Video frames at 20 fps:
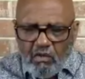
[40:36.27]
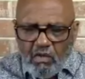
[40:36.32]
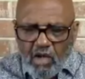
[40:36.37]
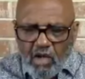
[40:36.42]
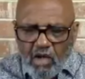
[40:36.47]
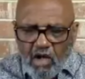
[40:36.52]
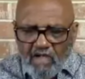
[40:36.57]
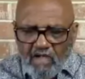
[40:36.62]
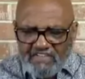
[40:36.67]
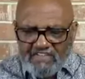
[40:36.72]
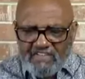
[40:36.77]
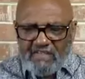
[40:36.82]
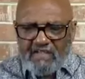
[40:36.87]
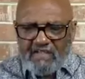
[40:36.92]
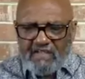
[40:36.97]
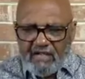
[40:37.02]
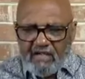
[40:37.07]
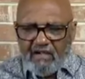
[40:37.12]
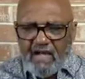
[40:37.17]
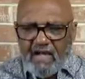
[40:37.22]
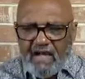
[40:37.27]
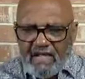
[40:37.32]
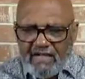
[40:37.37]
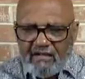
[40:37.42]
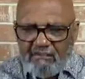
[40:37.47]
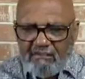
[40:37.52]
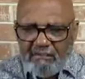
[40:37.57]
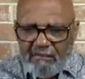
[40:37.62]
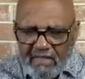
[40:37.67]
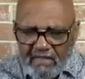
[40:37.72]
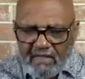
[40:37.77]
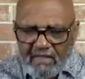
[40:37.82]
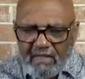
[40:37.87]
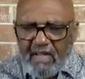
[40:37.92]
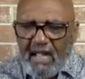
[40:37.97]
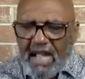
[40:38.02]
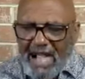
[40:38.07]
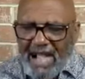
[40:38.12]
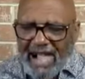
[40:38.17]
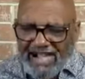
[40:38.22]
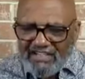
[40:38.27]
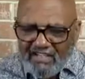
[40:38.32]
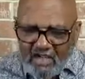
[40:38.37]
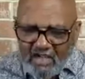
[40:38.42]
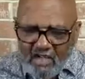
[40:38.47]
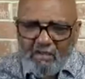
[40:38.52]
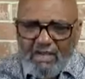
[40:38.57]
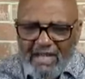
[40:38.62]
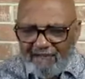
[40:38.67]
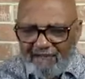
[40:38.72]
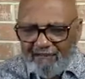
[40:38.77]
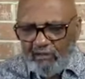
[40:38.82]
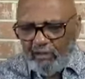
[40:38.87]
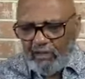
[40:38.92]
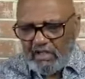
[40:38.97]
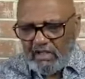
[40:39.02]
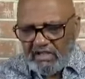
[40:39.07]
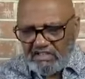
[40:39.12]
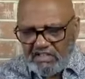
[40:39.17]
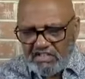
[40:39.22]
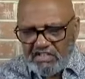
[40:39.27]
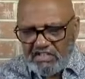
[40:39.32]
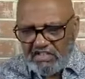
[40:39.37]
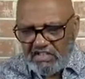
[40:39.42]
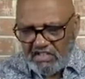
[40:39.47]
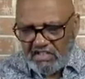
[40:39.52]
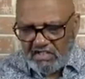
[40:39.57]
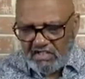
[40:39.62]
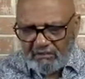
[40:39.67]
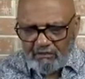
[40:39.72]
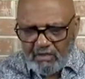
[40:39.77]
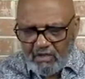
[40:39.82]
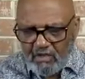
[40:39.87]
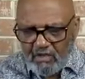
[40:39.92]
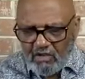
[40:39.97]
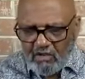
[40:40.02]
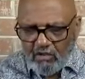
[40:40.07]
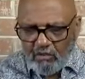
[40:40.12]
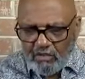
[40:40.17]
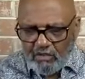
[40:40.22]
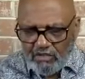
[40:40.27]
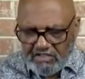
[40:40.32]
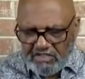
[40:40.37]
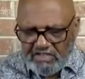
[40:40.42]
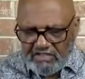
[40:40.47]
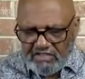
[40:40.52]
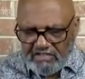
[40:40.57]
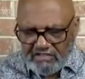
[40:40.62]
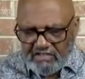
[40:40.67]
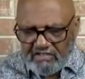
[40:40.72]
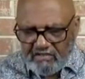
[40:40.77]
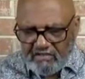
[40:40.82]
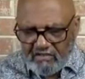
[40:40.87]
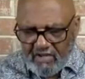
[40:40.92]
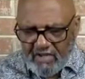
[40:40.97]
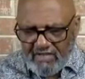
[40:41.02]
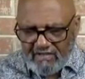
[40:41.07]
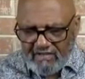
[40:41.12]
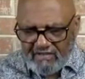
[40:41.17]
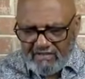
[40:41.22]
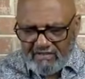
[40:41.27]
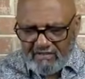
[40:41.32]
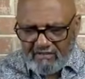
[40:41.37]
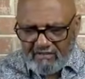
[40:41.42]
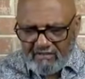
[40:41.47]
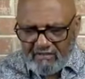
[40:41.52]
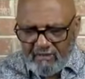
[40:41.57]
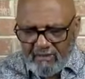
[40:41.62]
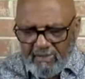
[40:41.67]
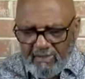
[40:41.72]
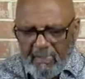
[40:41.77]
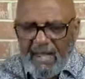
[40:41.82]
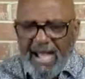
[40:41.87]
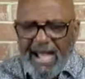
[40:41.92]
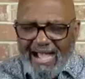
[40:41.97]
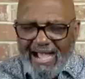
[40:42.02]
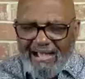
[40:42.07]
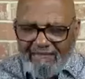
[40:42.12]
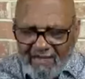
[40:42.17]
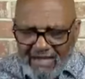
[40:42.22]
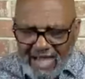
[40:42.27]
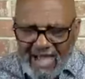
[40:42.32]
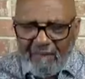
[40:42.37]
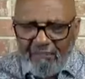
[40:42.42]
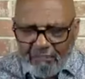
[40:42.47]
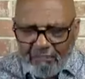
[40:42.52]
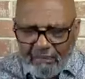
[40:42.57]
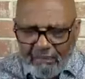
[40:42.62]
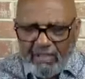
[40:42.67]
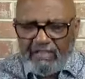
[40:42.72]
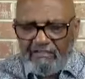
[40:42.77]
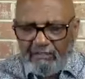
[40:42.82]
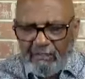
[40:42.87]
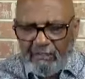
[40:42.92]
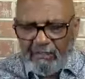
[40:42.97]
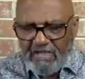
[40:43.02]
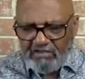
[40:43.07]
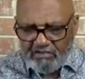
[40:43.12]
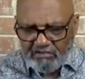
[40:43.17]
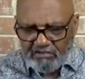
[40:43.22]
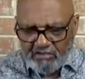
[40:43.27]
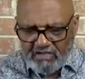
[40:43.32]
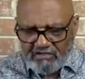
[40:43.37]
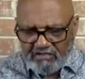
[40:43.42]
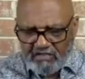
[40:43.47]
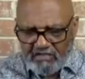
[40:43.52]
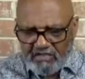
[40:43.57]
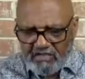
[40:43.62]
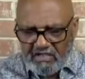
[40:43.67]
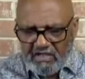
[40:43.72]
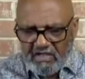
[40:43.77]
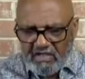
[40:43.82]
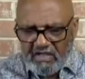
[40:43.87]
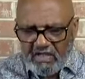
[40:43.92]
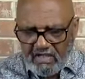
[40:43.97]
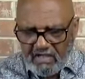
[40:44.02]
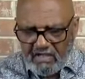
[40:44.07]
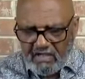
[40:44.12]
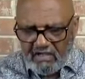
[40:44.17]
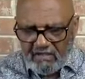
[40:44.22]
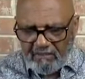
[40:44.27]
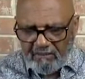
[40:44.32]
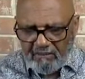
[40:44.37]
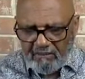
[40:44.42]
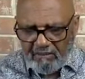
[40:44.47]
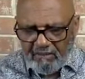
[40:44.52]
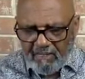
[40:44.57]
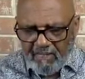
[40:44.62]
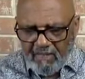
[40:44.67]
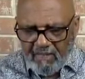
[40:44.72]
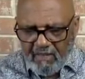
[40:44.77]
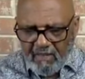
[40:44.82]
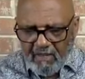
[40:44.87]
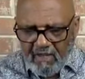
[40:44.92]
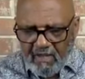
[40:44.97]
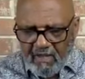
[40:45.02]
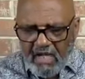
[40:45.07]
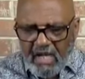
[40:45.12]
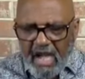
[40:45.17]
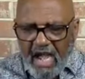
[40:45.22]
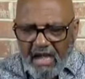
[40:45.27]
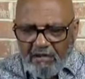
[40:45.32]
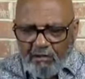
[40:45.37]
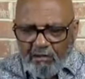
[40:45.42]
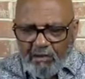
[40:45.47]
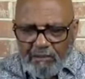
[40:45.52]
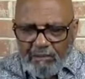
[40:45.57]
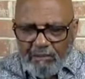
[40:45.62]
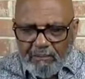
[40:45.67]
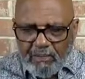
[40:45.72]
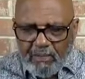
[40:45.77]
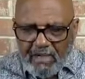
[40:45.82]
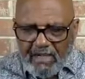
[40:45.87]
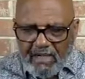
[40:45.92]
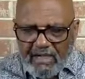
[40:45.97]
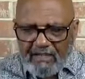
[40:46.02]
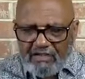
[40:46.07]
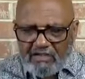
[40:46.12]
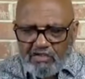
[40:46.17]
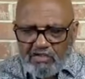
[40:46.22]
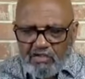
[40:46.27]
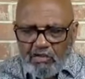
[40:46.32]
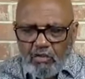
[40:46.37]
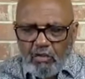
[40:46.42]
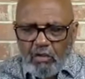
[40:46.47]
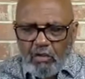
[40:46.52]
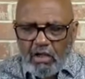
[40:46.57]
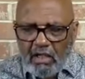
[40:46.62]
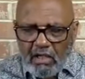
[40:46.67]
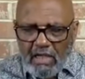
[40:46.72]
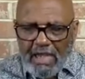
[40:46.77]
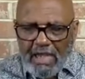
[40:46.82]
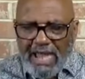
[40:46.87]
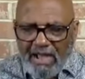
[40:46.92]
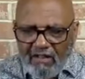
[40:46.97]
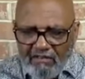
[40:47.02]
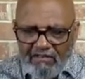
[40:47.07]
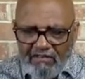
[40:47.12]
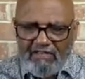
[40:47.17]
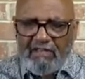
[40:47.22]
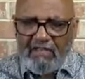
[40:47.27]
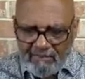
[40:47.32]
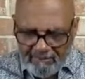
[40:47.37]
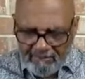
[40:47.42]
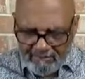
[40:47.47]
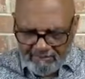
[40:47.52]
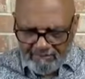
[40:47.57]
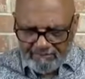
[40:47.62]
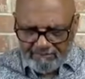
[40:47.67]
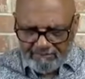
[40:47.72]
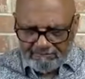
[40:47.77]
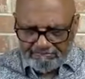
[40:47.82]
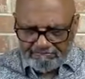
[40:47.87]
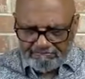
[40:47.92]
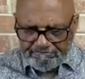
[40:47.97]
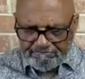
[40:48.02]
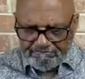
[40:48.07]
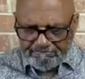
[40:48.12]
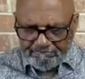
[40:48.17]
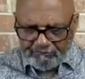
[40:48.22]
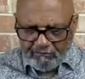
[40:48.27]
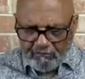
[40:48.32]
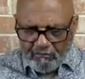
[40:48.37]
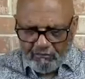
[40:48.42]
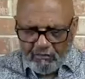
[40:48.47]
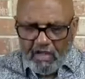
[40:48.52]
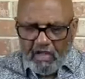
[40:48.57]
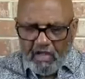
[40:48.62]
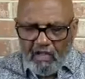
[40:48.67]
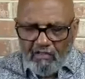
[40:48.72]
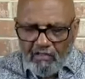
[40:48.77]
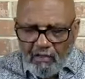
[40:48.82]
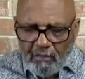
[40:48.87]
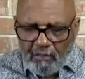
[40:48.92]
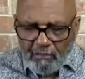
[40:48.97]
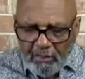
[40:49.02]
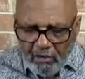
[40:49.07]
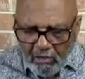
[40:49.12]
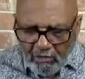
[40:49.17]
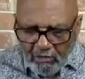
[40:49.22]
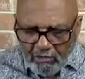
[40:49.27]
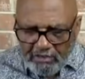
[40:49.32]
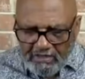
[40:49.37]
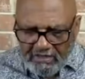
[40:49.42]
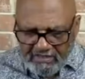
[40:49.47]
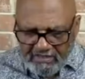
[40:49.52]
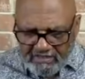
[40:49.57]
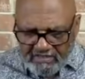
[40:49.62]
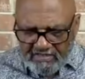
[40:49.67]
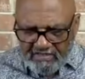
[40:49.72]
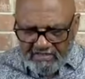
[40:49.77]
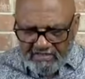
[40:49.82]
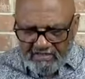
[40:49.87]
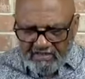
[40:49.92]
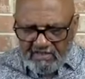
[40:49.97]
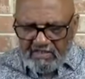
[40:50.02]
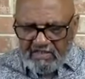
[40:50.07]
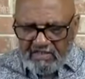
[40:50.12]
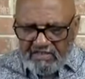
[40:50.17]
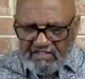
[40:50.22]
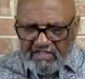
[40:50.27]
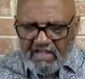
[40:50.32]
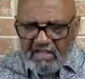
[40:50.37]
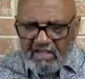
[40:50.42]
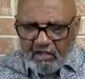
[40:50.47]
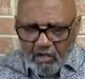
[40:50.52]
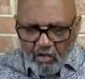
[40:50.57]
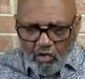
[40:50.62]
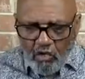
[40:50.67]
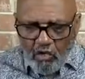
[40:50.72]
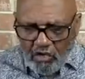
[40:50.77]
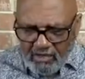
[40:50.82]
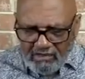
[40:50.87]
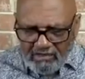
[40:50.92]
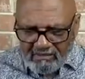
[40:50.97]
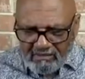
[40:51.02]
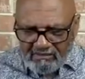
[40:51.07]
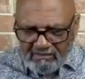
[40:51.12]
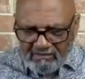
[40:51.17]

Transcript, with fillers: who are sitting here and admitting, I don't have a relationship with Jesus Christ. I have not placed my trust in him. We pray that you will allow them the boldness to say, Lord,